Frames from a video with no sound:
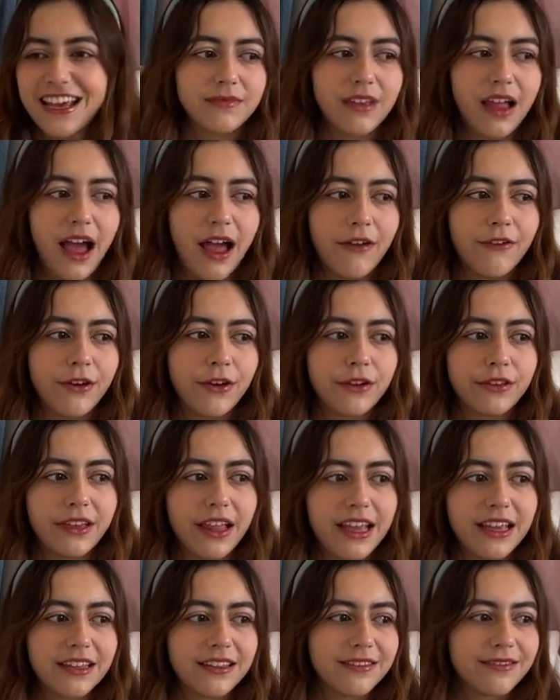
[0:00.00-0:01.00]
I've heard
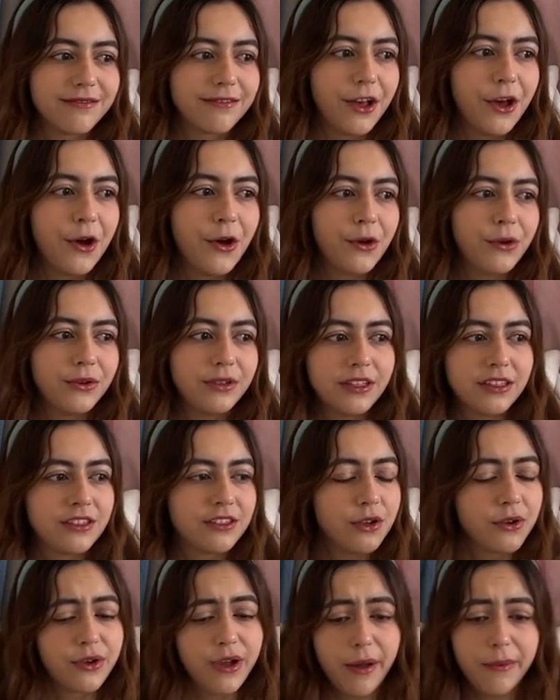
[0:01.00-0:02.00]
like, oh, it's
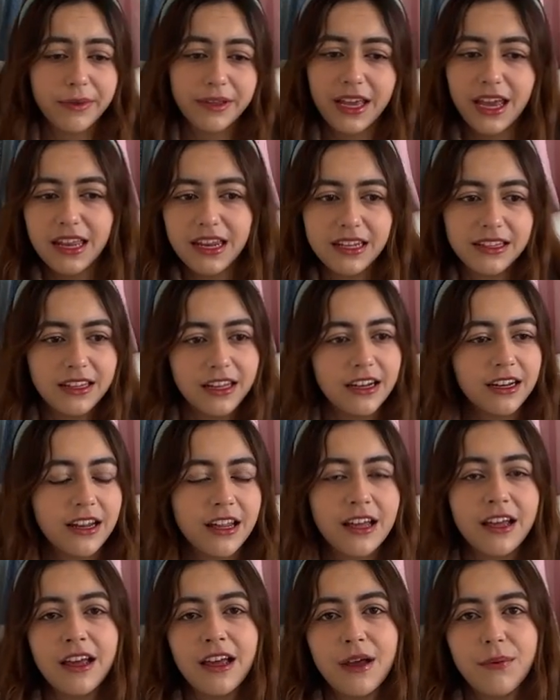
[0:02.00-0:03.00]
so complicated, da da
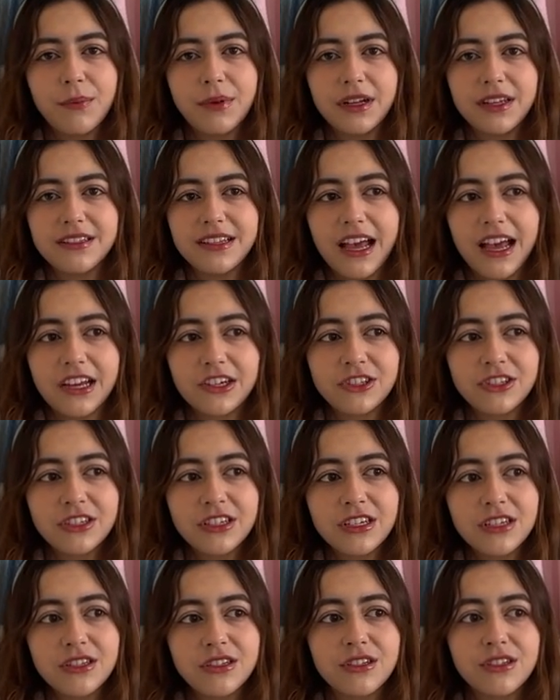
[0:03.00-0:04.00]
da, but it's
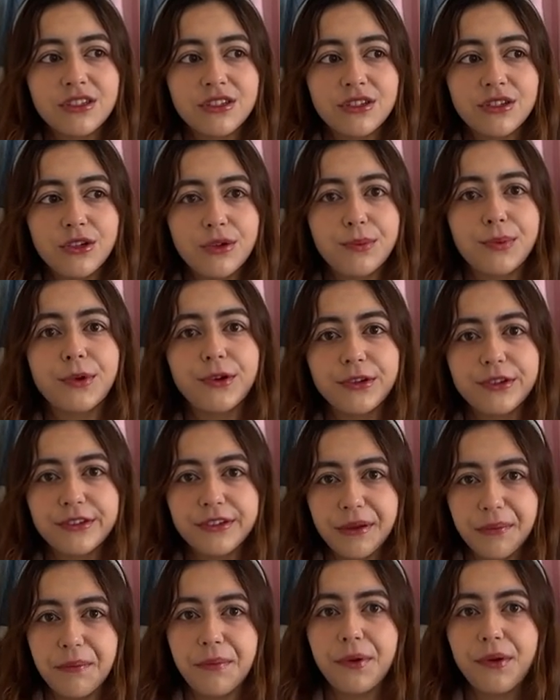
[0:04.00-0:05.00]
actually super
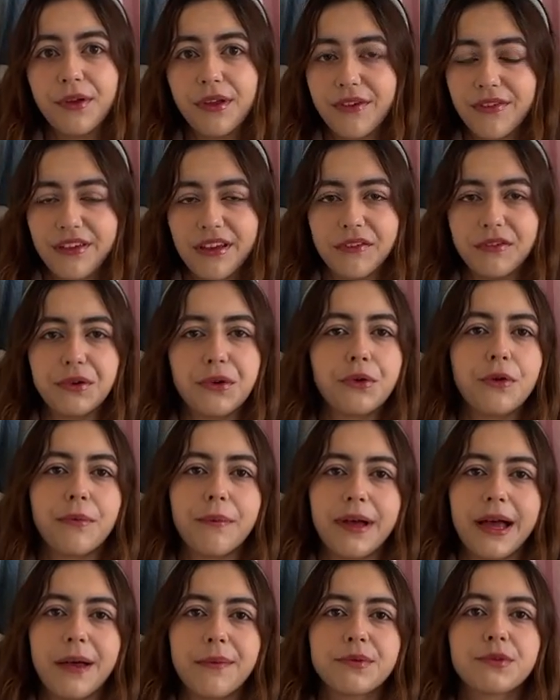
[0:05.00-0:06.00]
simple if you have Google
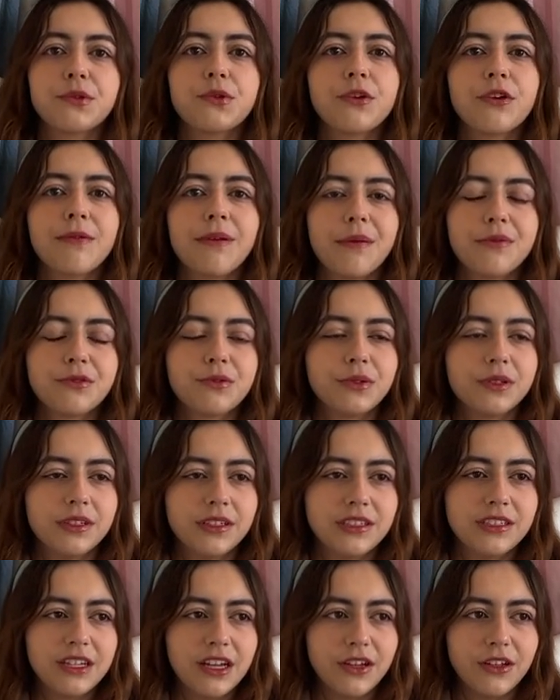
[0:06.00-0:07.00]
Maps. Google Maps will
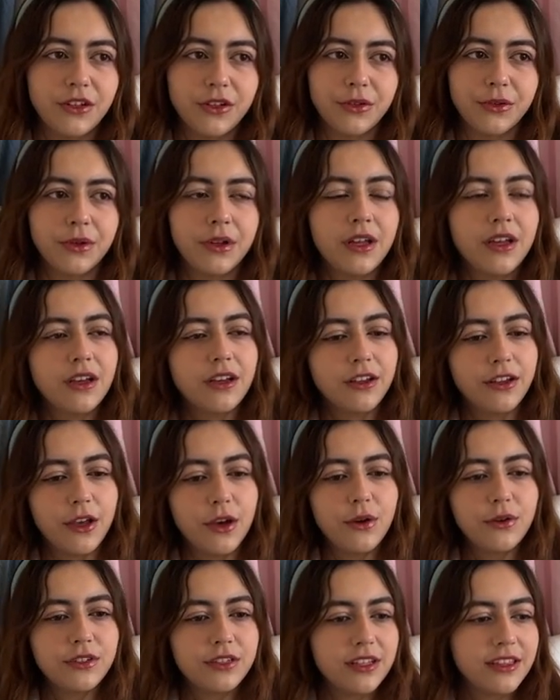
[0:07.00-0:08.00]
literally tell you,
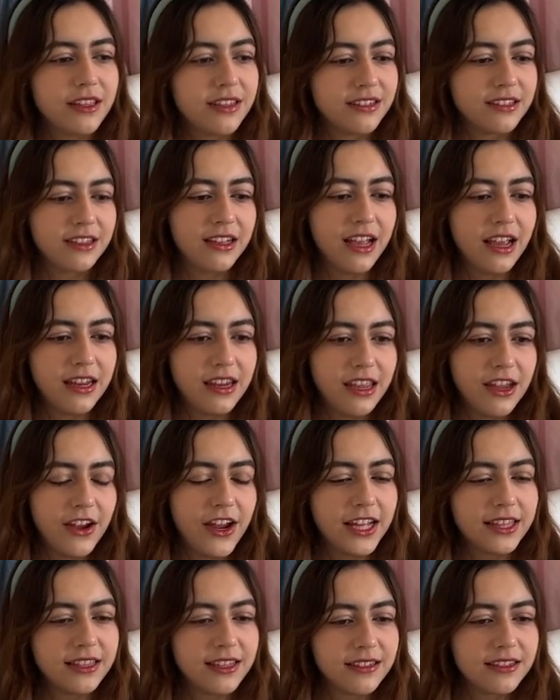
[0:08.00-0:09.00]
go to this line here
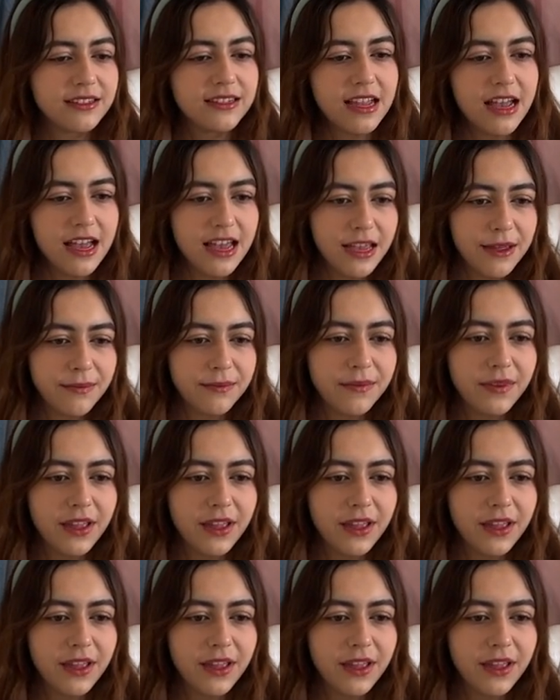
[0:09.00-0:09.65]
at this time,